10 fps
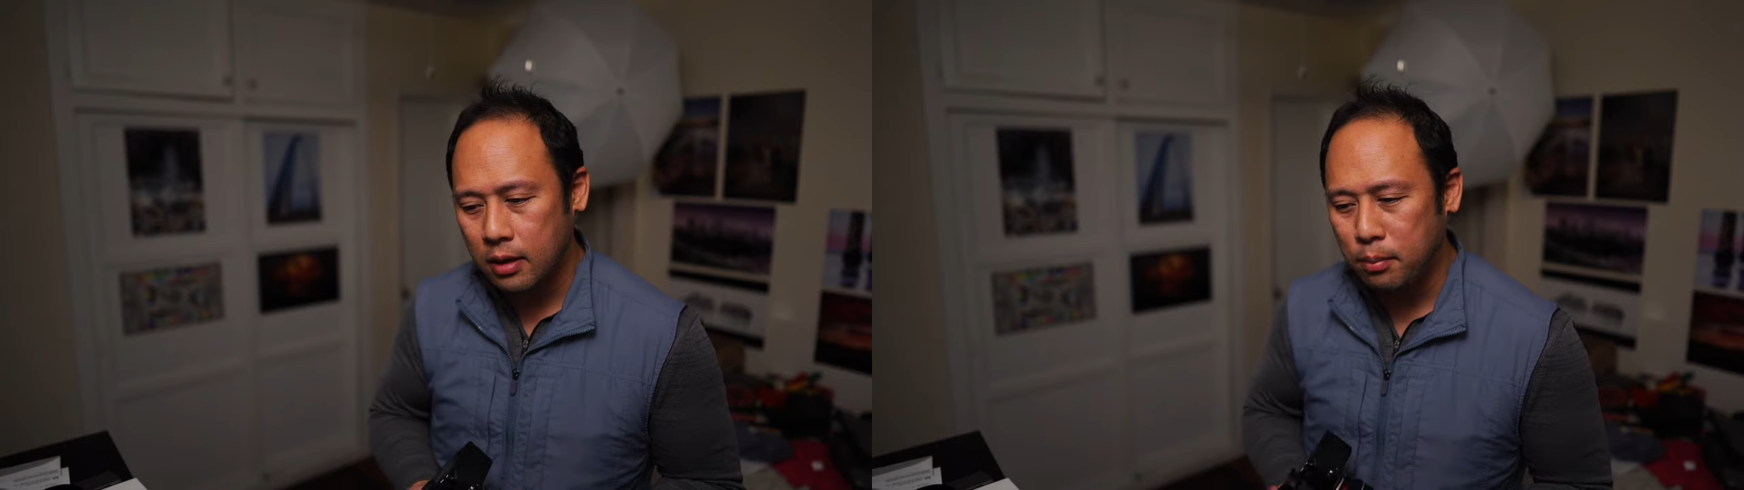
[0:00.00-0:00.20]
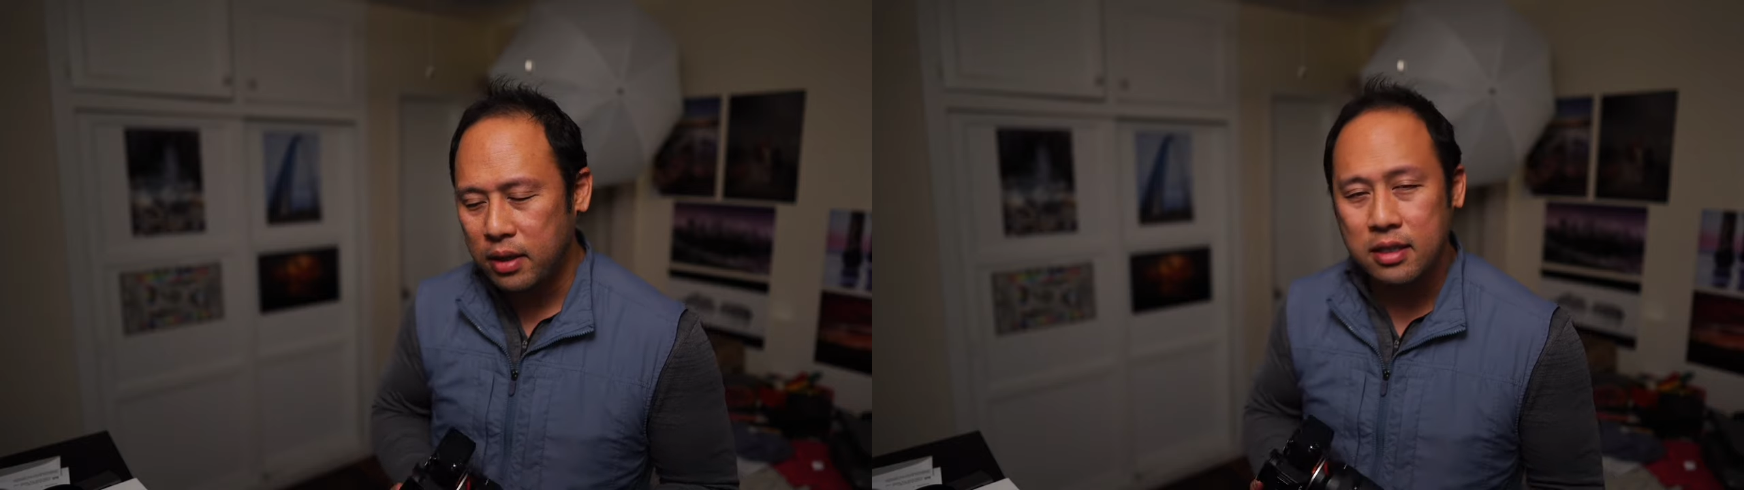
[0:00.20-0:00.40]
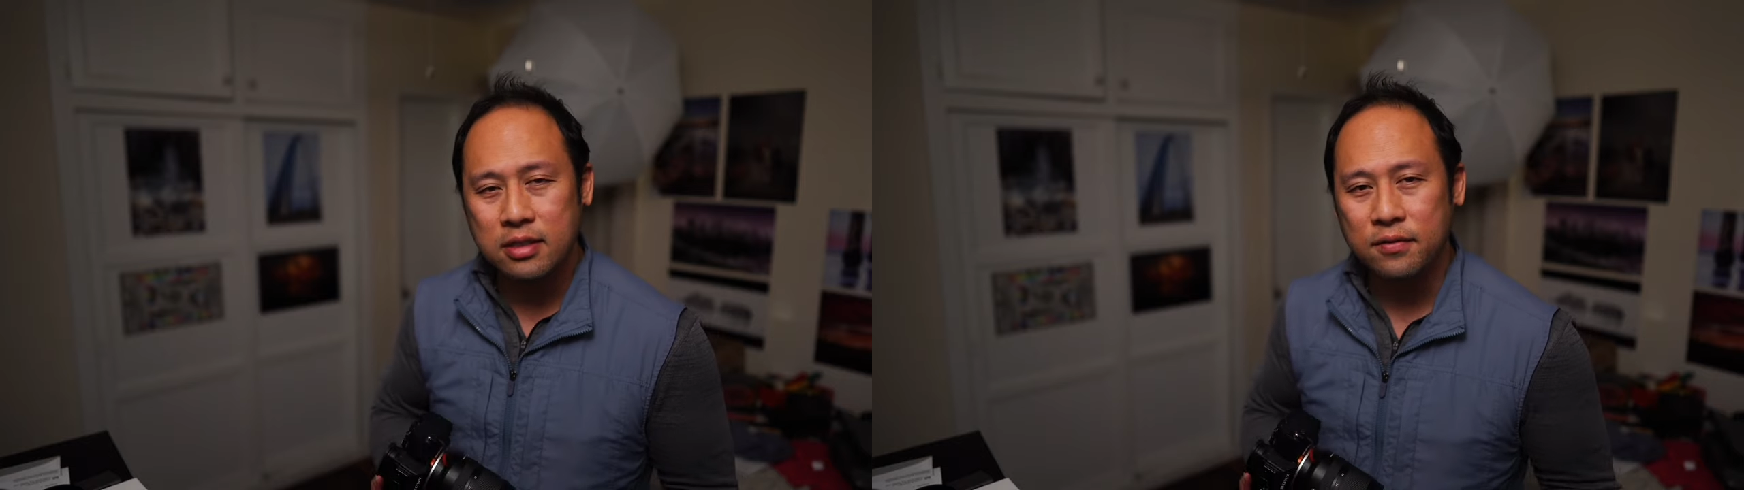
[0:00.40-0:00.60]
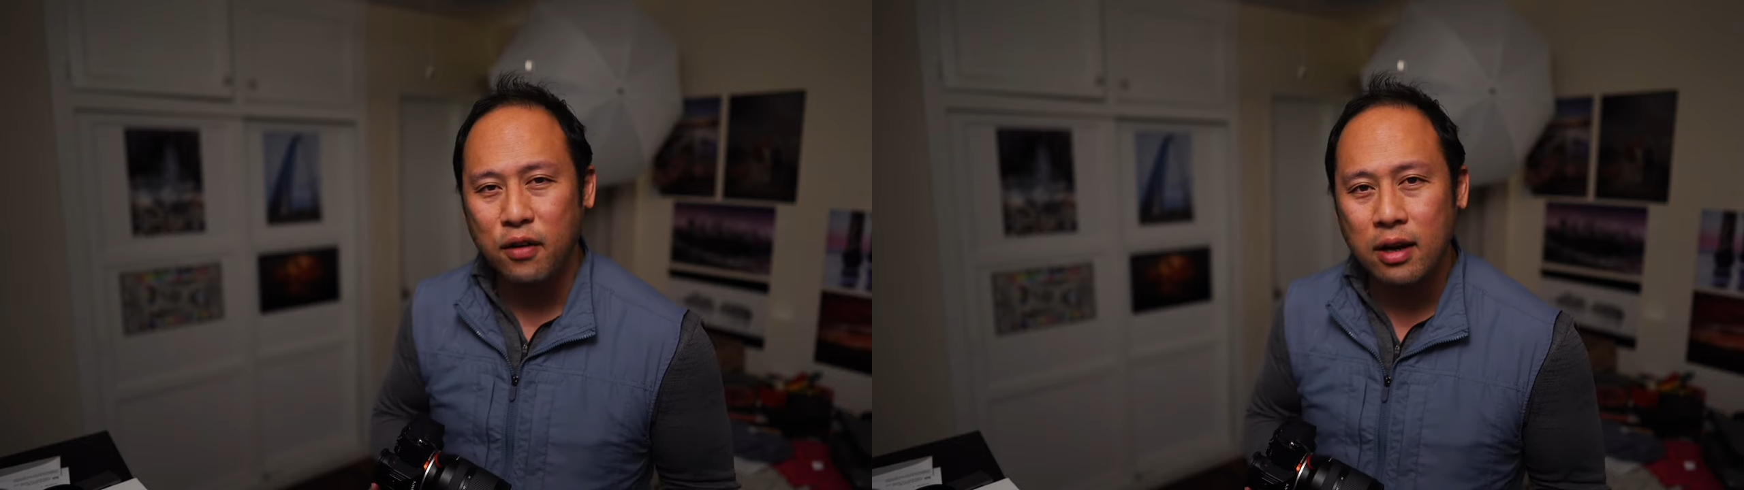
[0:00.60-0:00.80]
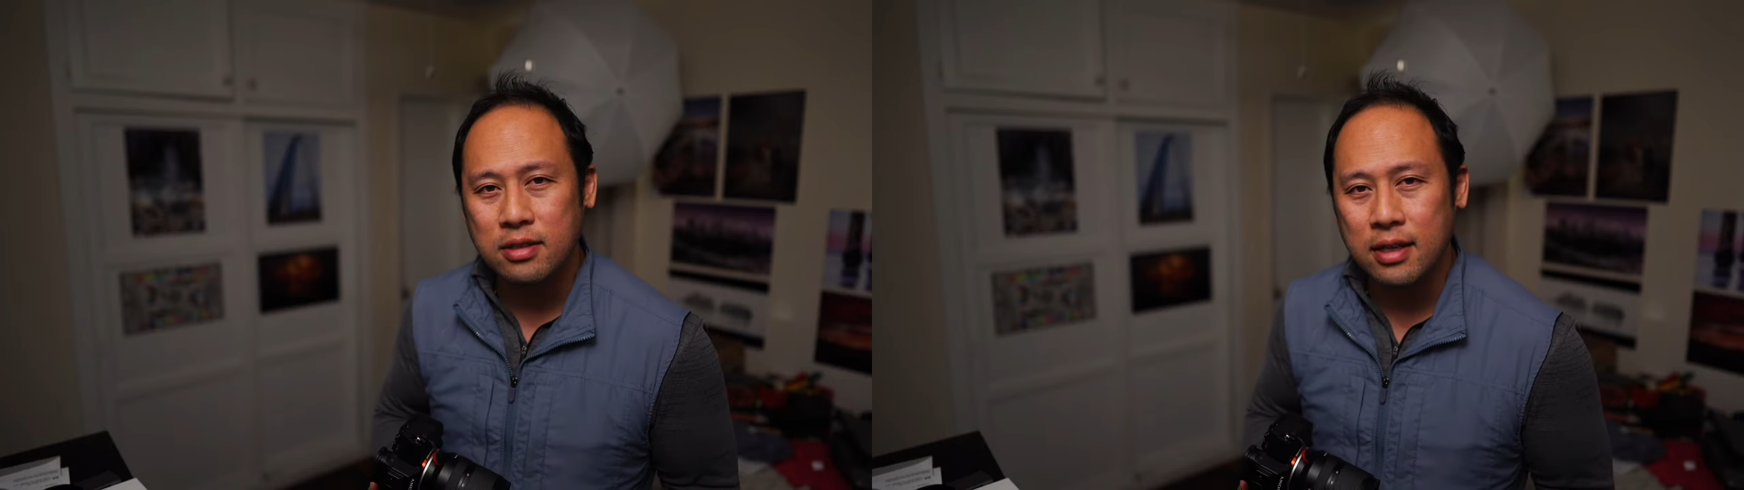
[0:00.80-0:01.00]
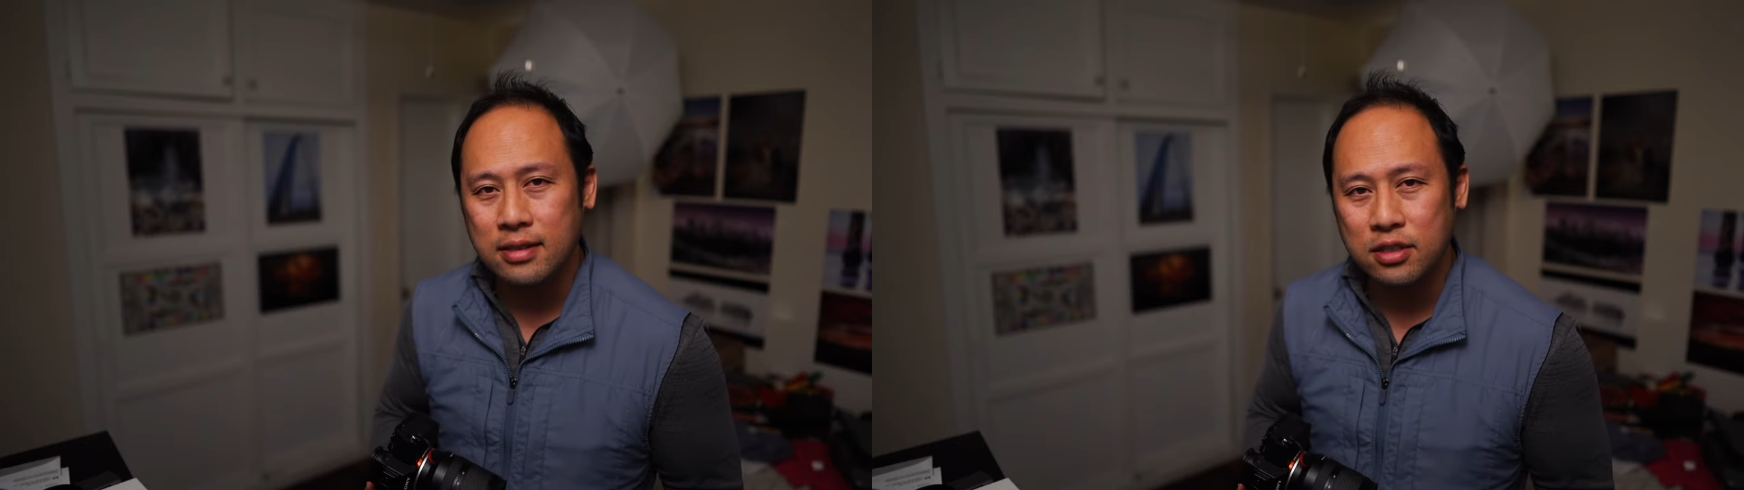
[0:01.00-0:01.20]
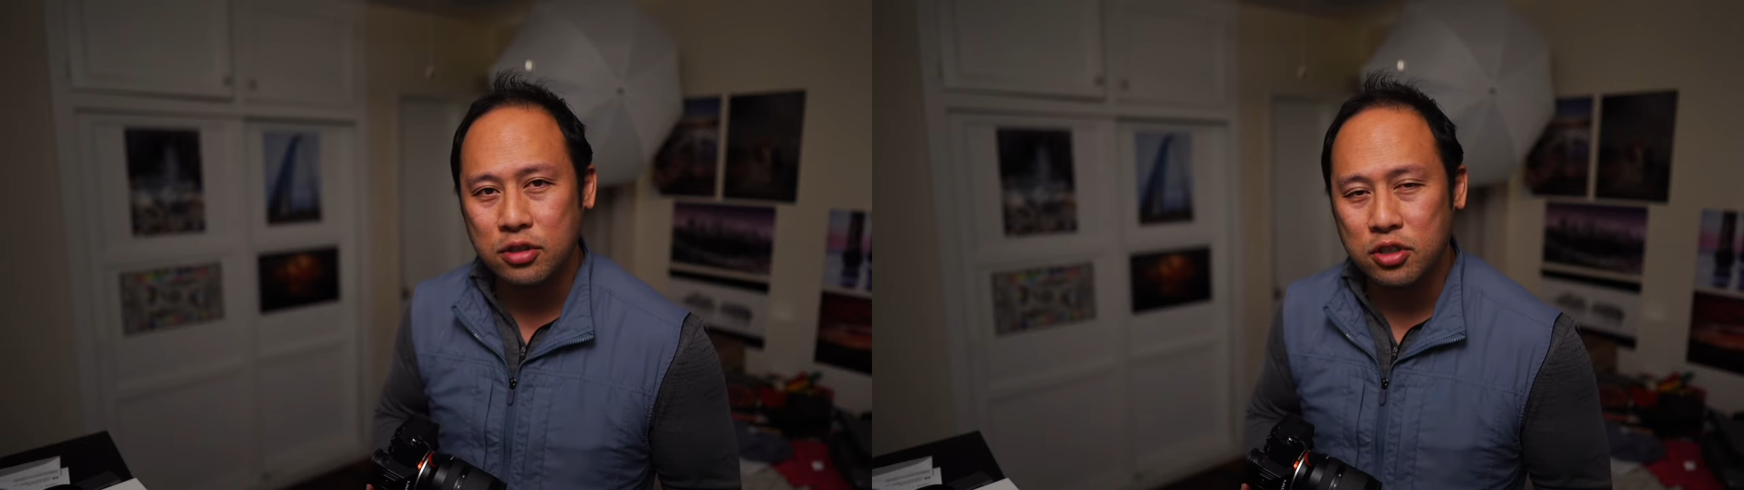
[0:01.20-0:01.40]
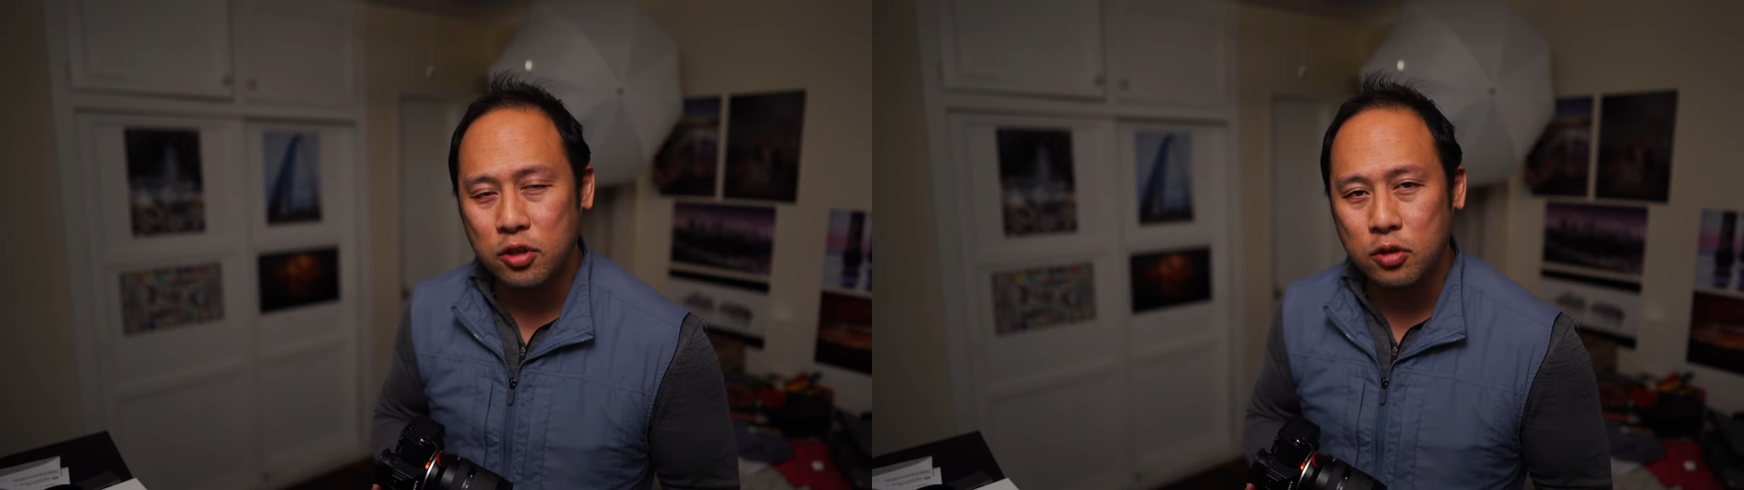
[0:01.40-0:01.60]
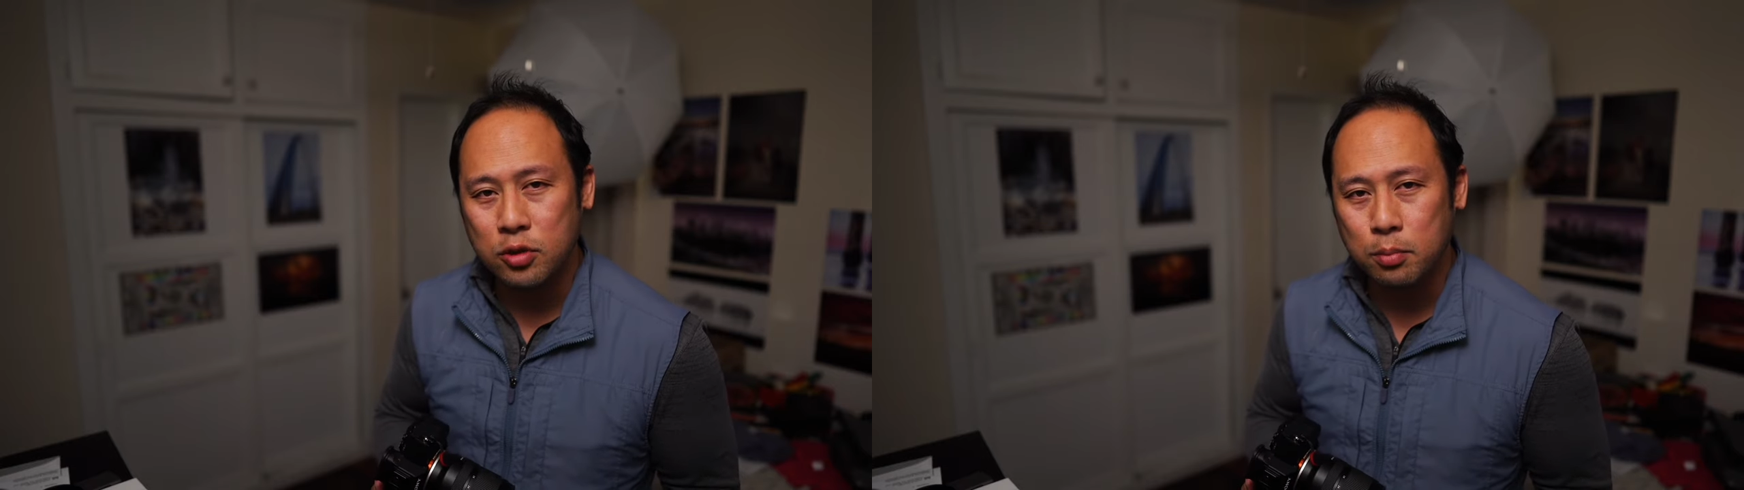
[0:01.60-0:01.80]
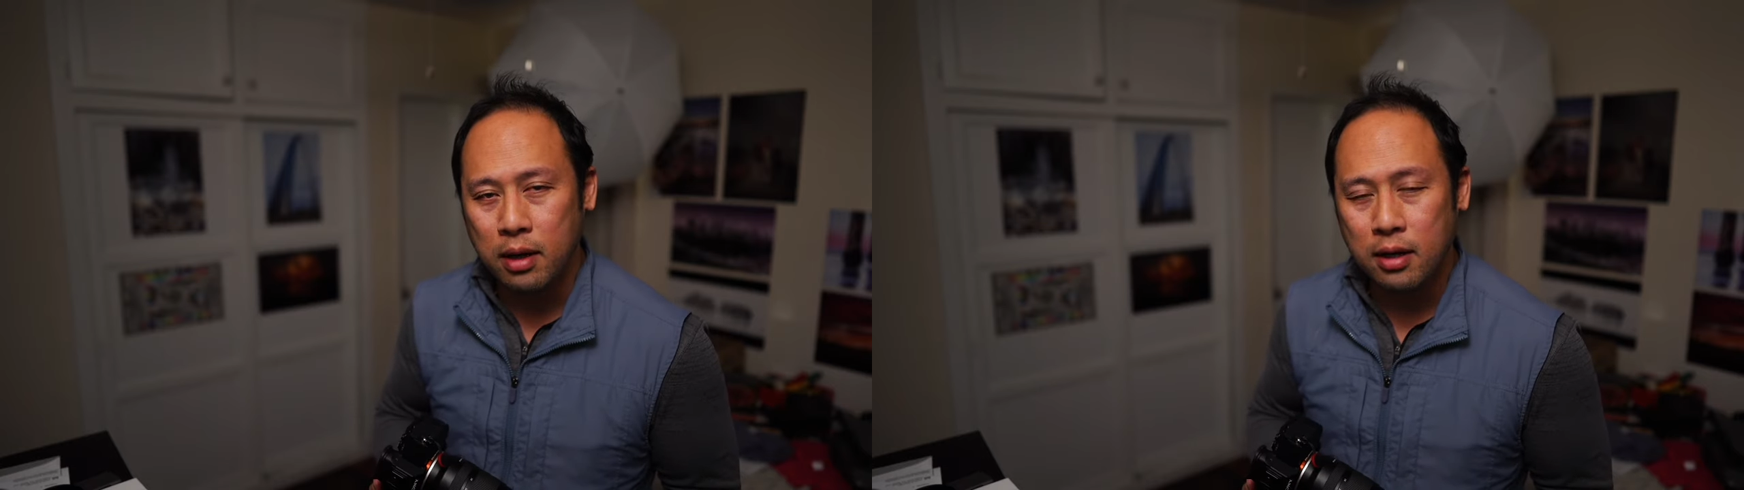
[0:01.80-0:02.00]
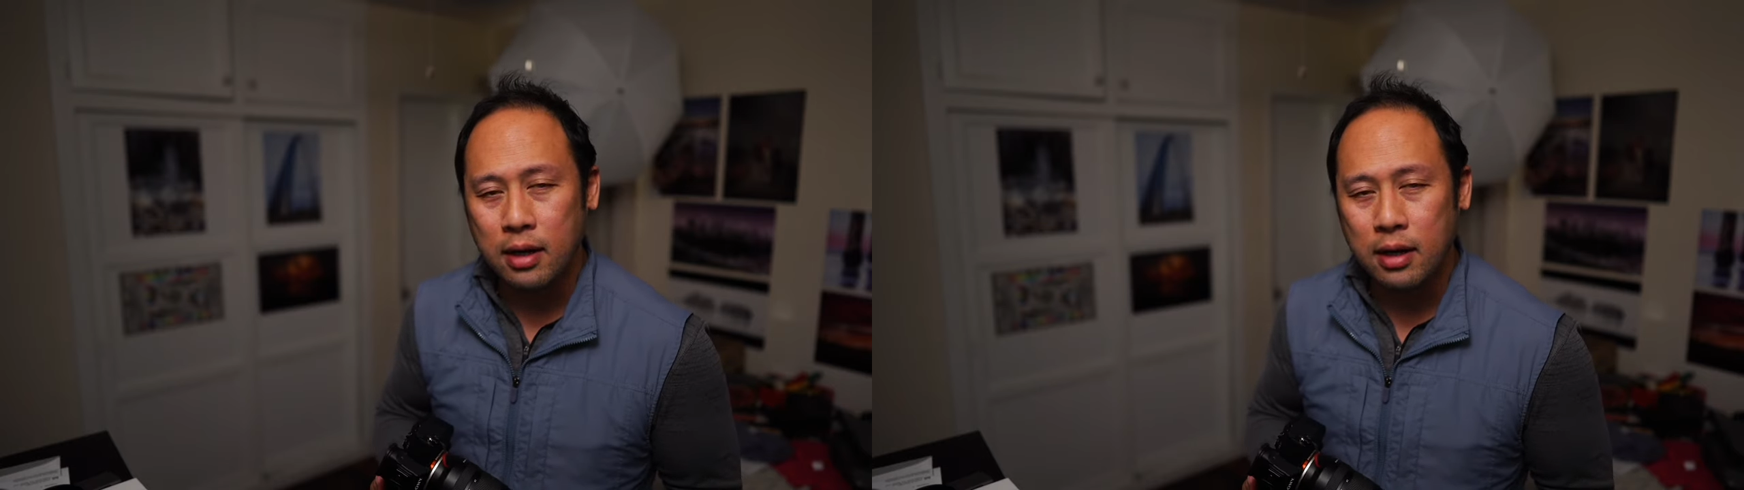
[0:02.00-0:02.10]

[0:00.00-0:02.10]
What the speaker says: because the file sizes are so small